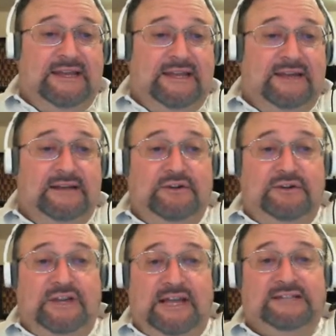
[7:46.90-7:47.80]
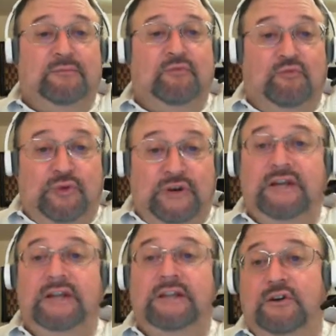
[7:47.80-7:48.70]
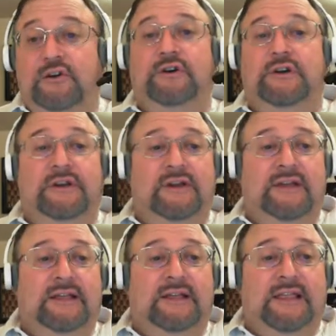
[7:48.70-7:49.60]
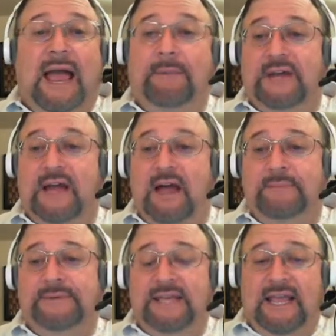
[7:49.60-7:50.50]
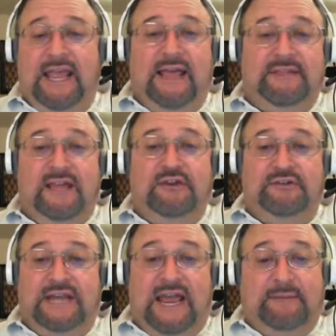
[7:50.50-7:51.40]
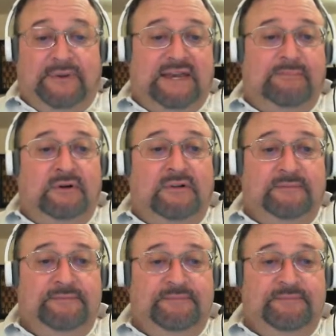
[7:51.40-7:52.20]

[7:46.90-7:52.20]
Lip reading: you can get some really good laptops, and then your tech people,